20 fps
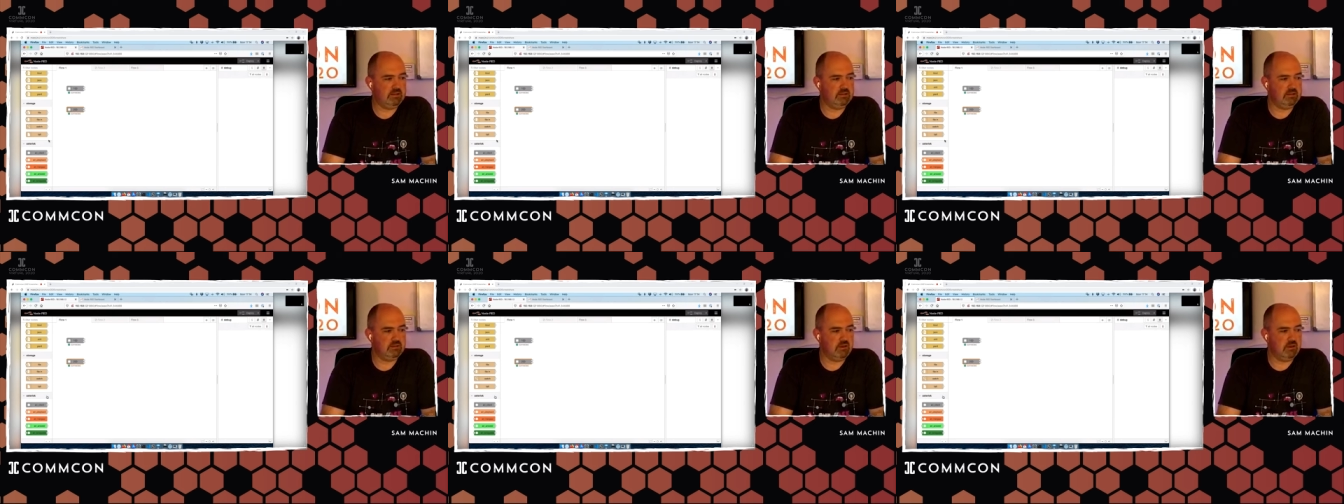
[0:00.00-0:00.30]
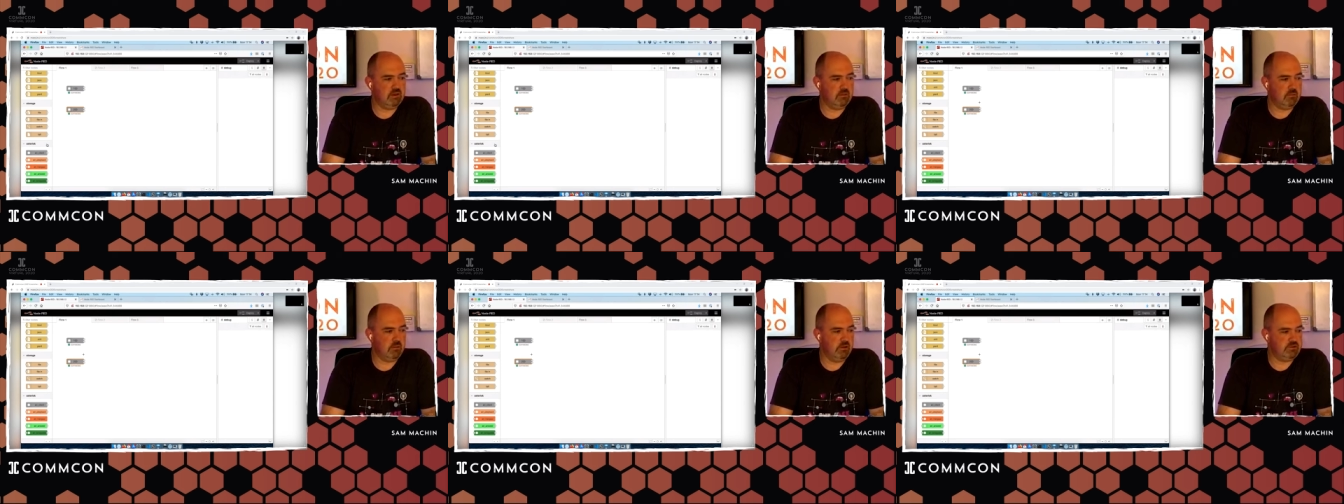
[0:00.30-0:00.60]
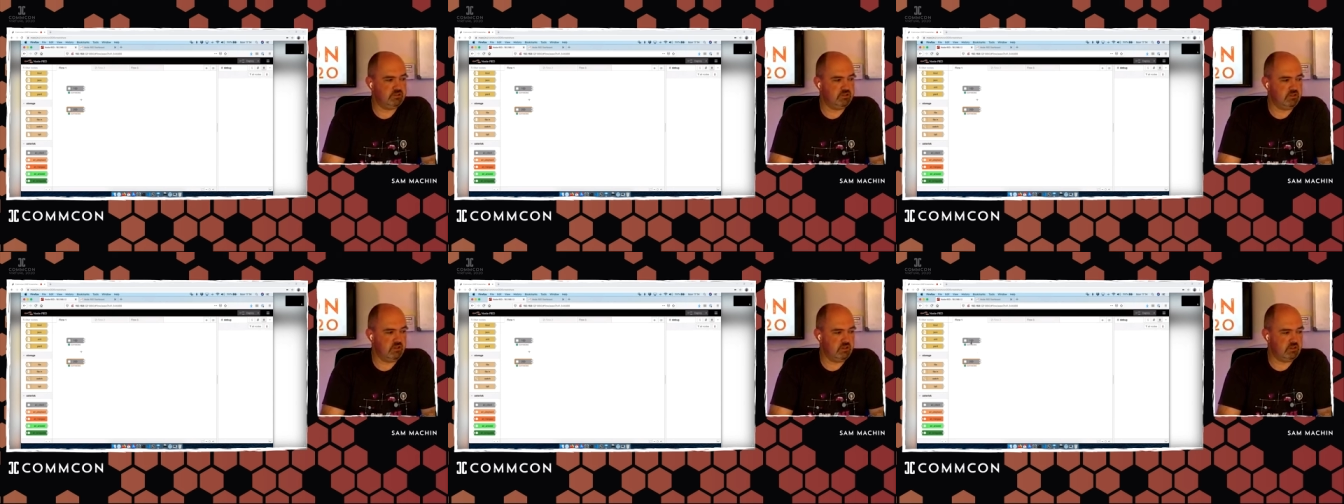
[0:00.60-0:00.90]
and
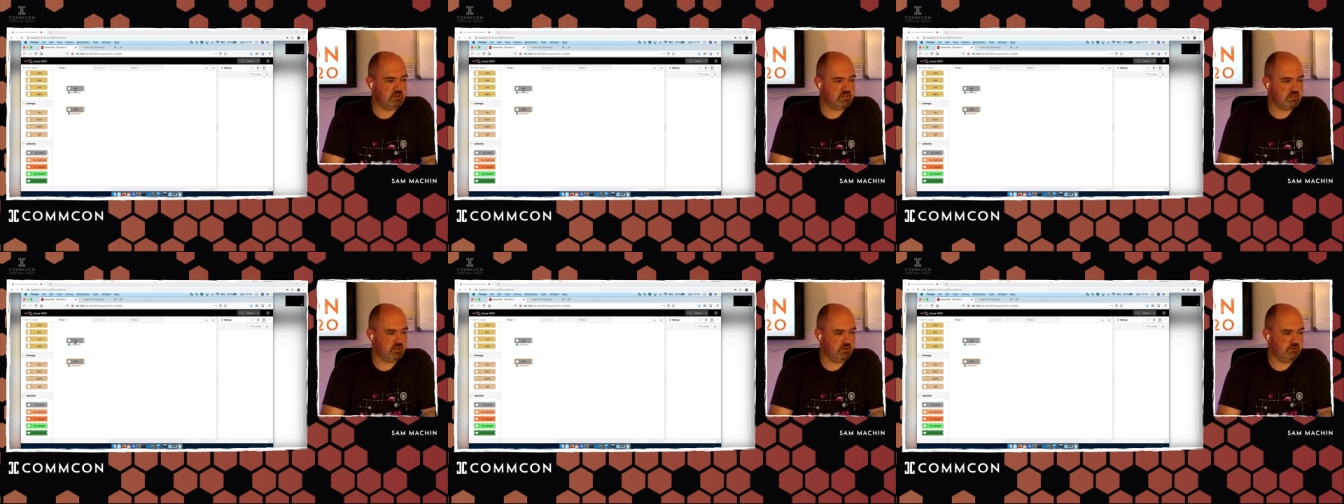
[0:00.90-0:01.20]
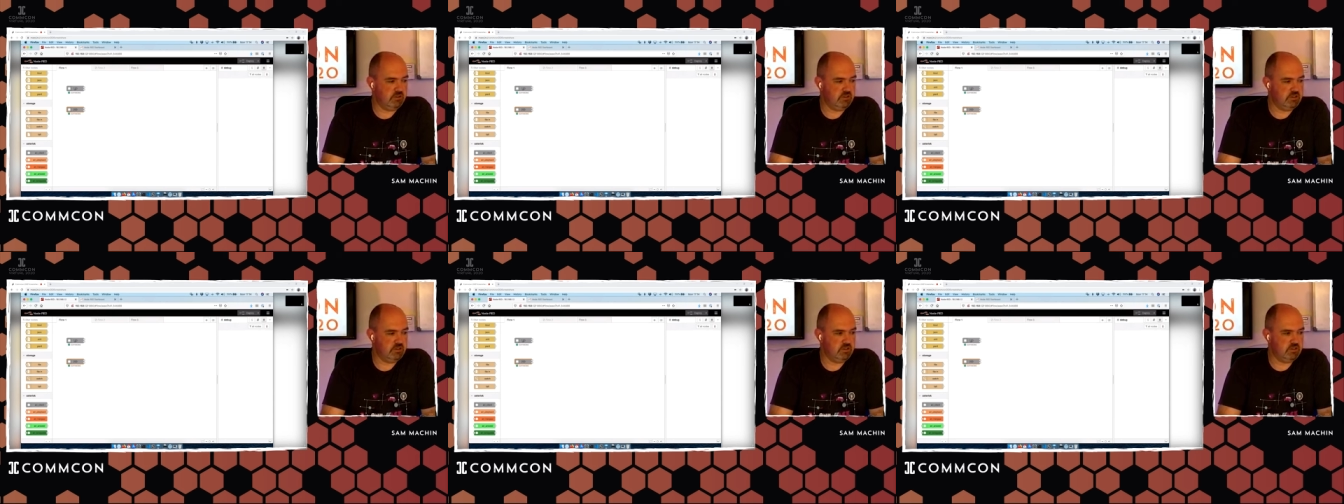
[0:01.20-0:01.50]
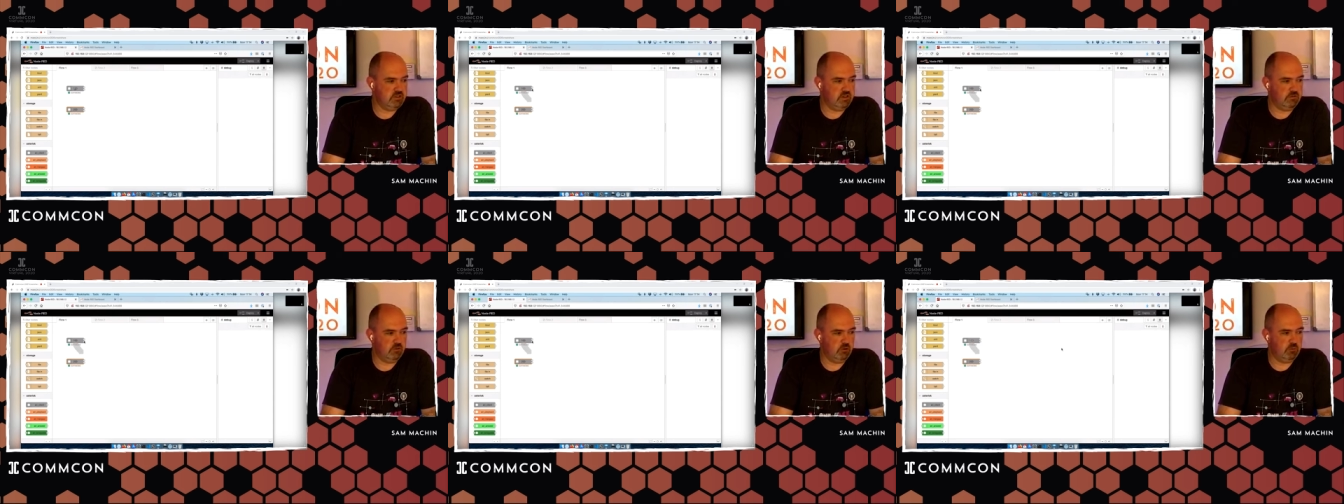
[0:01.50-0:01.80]
most of the other stuff
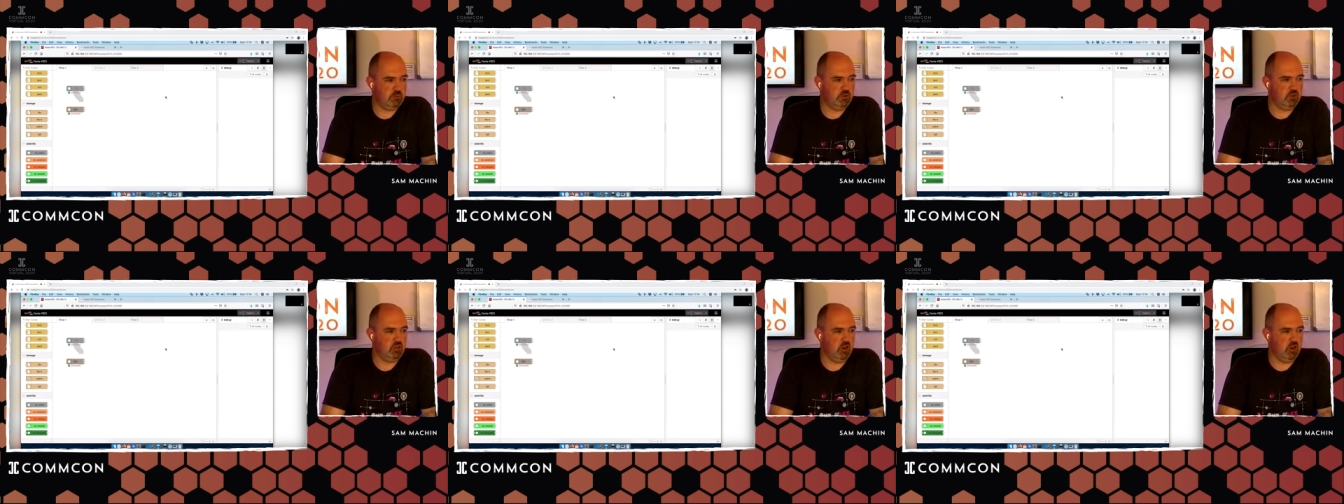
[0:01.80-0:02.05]
is default.